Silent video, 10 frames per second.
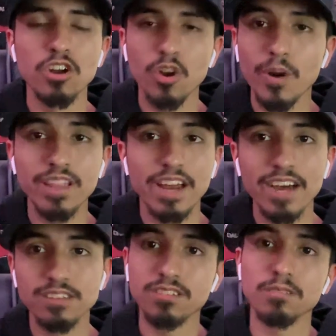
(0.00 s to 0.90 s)
knowing that
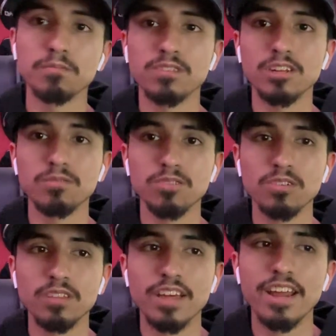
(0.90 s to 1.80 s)
I said some stuff
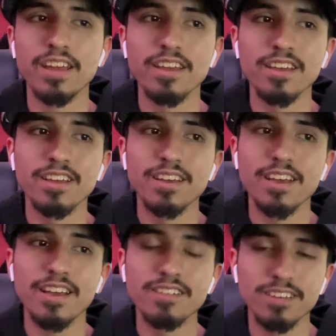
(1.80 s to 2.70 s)
too that
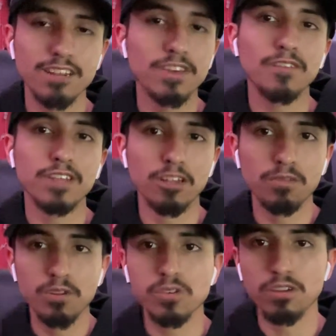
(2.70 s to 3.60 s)
it's gonna affect me in the
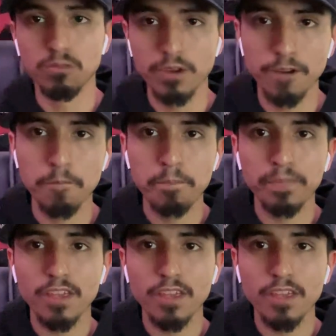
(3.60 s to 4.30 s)
future as well.